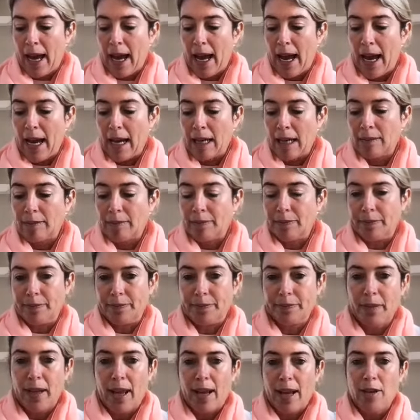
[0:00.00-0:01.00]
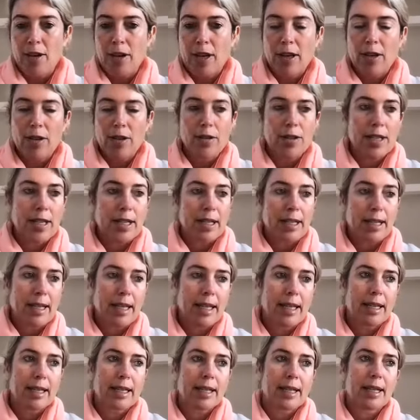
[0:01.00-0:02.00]
And you can use it
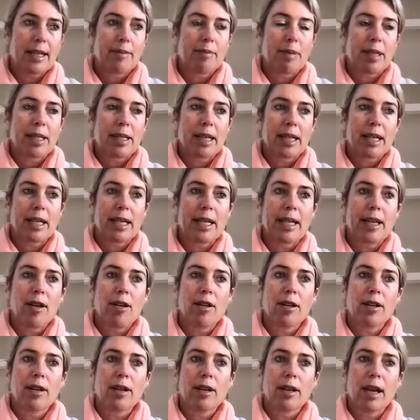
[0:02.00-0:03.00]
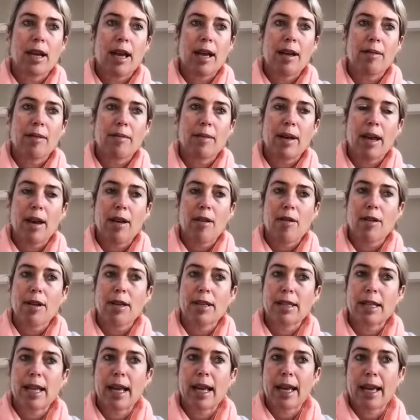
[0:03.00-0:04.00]
neat, particularly on
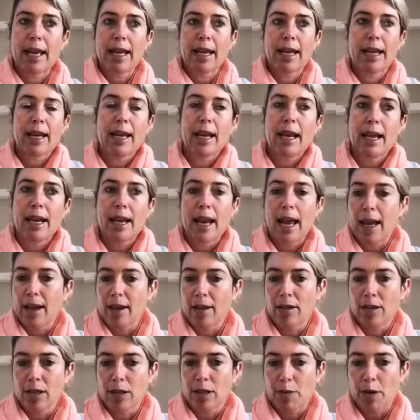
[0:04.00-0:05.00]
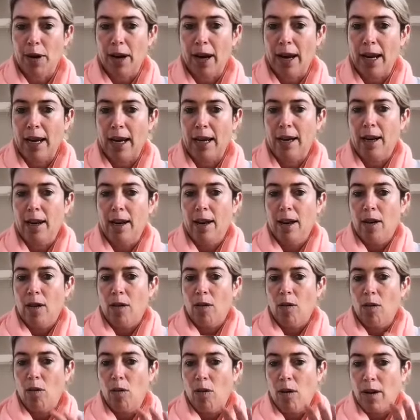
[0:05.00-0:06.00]
areas like an ankle sprain
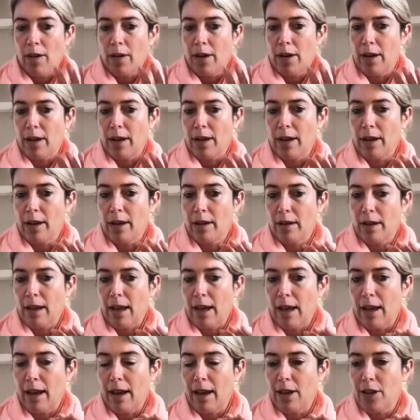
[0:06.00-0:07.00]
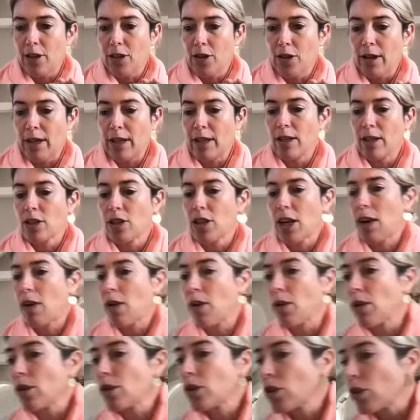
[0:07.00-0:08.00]
or on a joint.
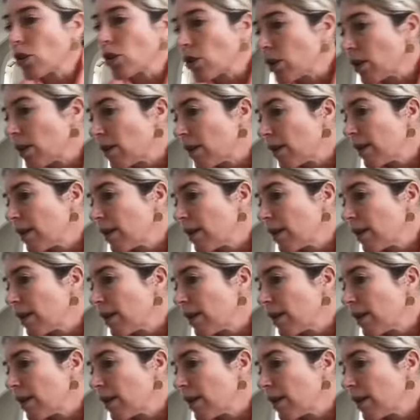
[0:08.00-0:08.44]
Shadow, shush.